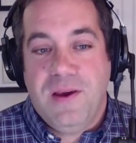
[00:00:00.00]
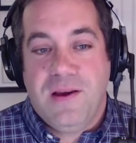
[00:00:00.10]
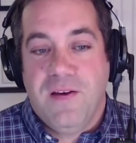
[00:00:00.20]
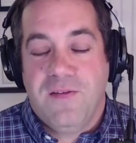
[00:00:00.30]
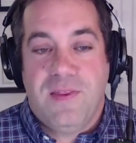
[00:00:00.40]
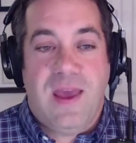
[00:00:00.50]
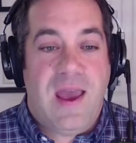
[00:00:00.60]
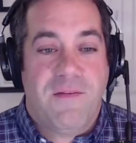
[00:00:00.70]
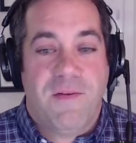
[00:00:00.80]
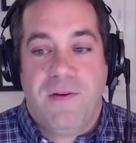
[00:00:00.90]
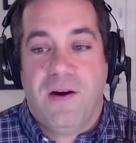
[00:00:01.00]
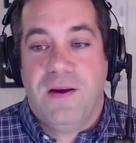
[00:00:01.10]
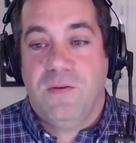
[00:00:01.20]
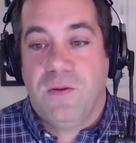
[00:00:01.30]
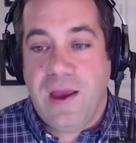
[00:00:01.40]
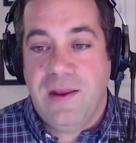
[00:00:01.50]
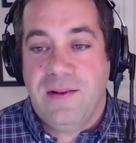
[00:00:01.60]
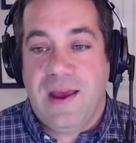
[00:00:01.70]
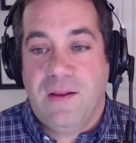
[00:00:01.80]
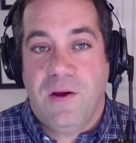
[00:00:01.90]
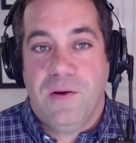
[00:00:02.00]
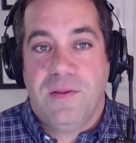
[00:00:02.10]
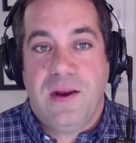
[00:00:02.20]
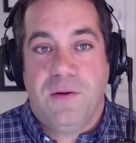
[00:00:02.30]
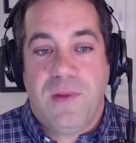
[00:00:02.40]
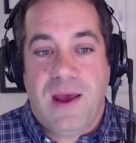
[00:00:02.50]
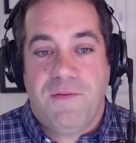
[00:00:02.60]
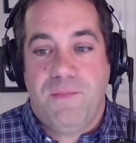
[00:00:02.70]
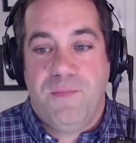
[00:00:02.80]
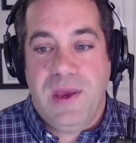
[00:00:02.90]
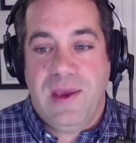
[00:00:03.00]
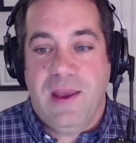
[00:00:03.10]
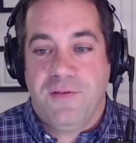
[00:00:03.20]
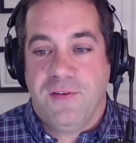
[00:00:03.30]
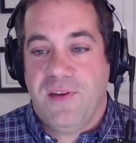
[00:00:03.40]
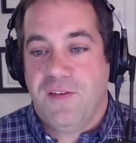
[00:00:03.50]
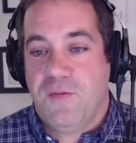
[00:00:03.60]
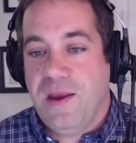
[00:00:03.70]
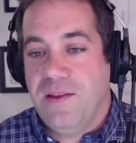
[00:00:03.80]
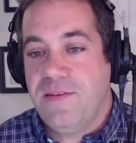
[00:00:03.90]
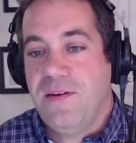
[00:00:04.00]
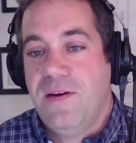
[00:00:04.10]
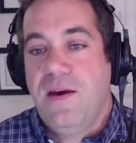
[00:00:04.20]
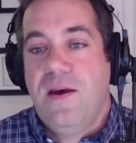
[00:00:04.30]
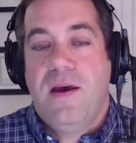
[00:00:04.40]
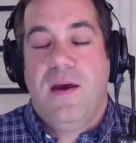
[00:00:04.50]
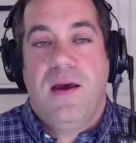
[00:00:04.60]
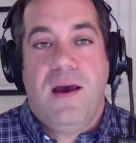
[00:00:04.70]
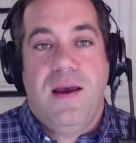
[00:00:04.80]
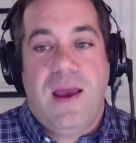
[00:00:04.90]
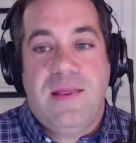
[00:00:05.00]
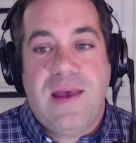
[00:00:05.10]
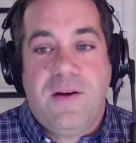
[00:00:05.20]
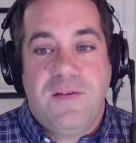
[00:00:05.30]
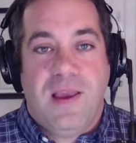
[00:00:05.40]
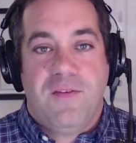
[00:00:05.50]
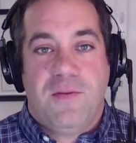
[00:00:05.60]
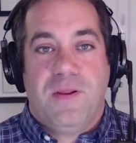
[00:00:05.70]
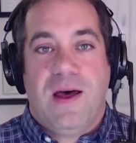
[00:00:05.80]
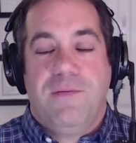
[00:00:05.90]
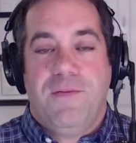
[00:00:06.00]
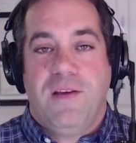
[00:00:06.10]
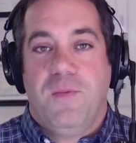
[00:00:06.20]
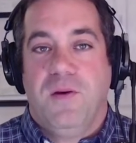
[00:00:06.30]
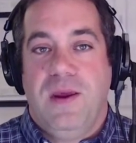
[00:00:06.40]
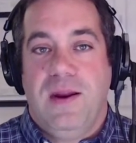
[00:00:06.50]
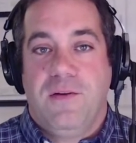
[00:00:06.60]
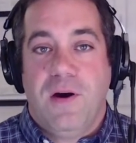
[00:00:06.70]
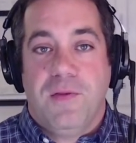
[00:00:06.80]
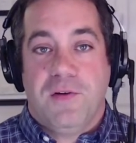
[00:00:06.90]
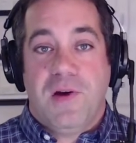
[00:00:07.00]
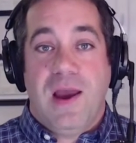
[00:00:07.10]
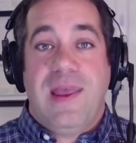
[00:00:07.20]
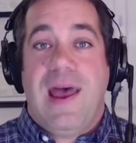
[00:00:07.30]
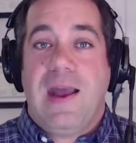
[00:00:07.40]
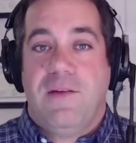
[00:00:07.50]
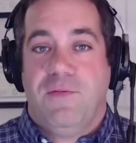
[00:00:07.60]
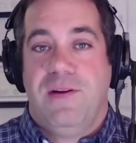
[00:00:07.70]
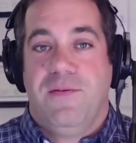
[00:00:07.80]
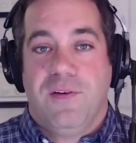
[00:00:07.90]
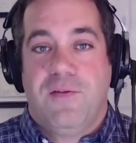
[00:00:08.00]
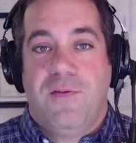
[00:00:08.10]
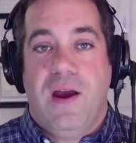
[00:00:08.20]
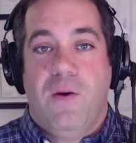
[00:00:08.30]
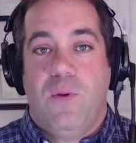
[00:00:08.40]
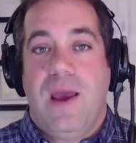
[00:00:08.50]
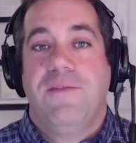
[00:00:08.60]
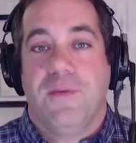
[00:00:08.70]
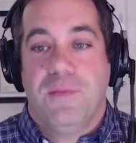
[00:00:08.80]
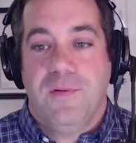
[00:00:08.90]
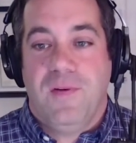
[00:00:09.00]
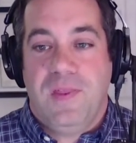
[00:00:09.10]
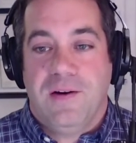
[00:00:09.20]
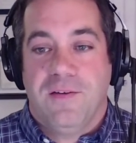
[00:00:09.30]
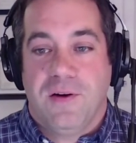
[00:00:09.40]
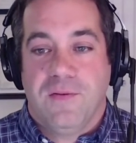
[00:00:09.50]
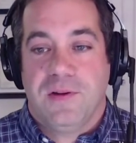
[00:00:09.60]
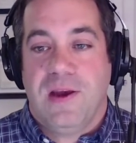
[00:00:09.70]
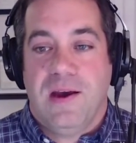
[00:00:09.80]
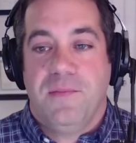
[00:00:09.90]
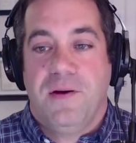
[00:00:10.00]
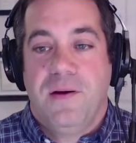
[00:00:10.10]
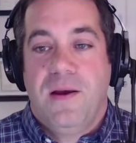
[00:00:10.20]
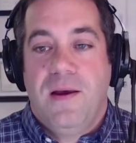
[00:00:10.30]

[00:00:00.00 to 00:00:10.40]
because they have a very light debt load. They don't have a big interest expense. Uh, and that also gives them a lot of flexibility to grow. They're trying to actively diversify away from movie theaters over time.